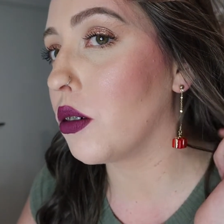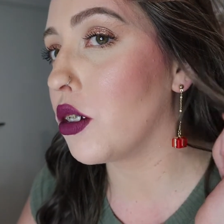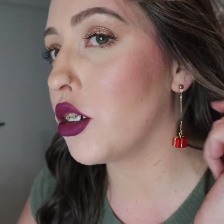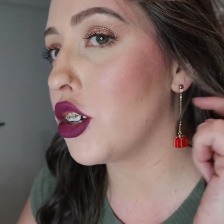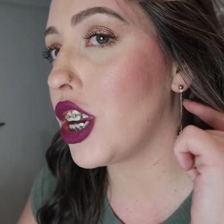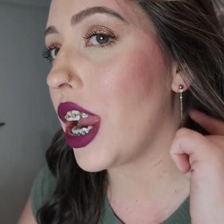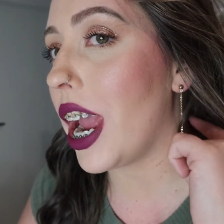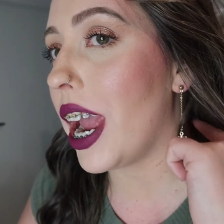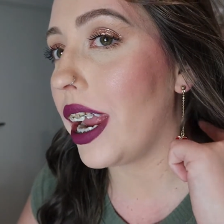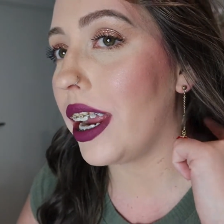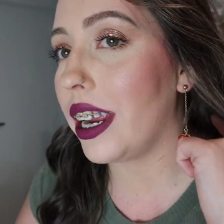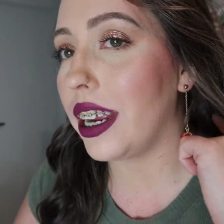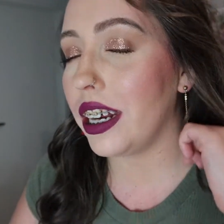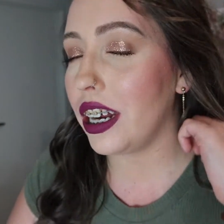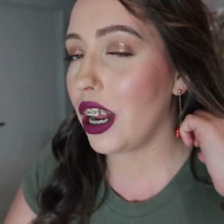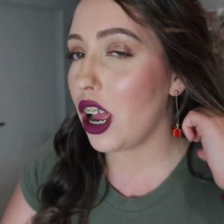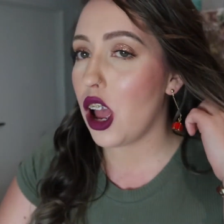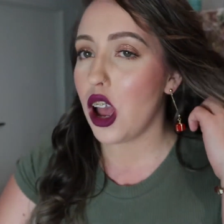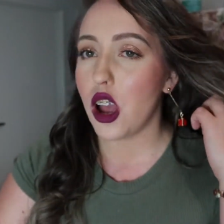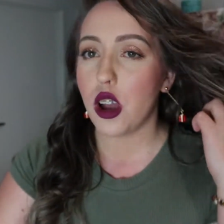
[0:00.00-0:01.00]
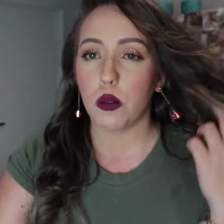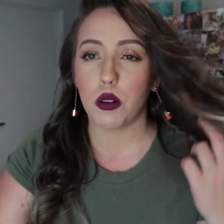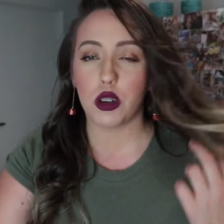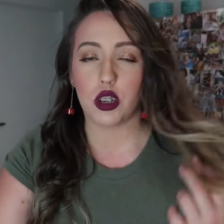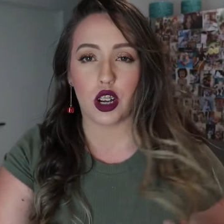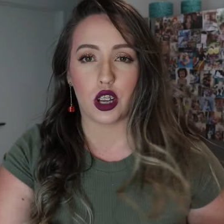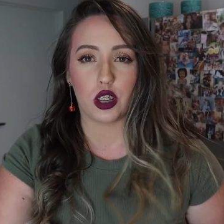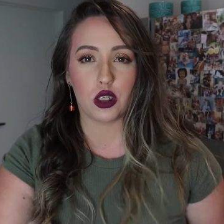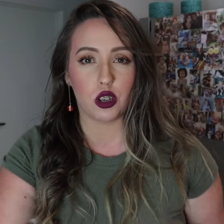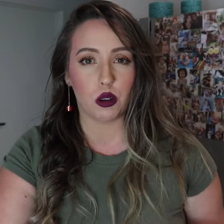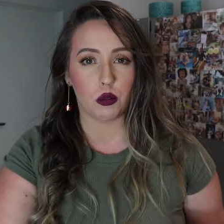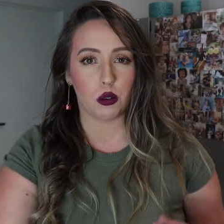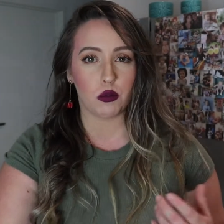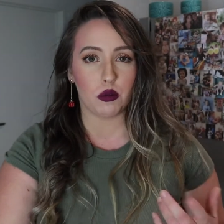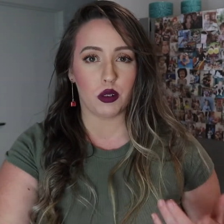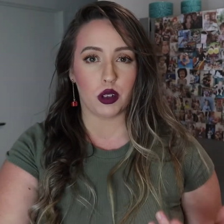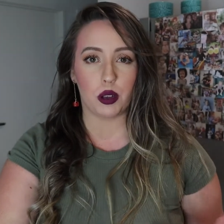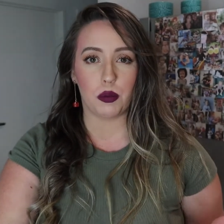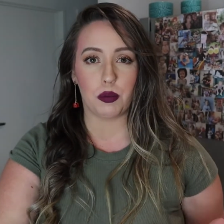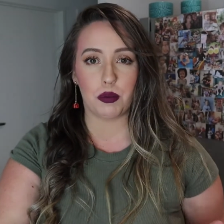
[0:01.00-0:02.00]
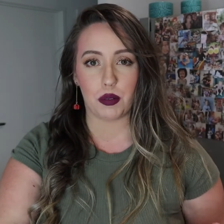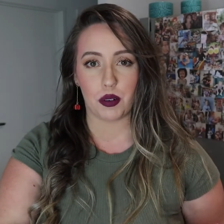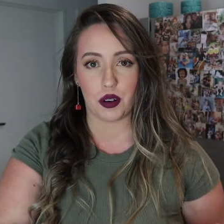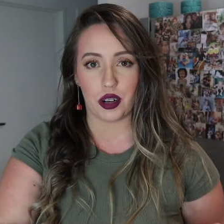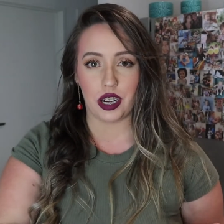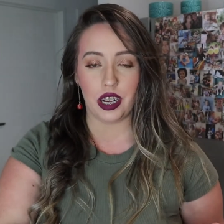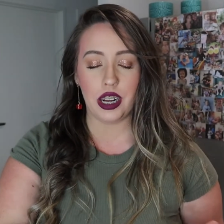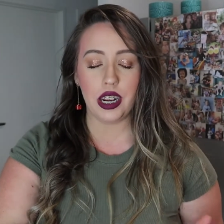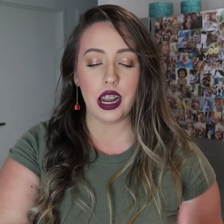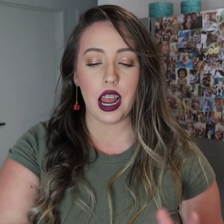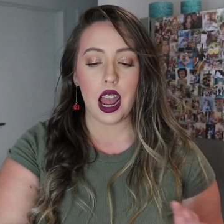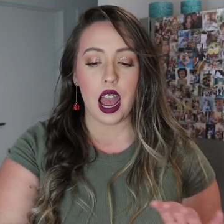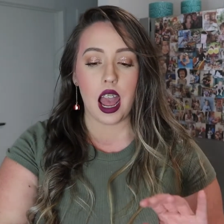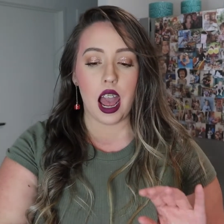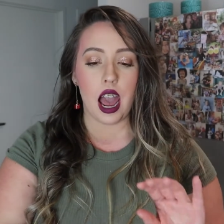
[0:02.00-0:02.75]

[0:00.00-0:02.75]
chain, which I thought were really pretty.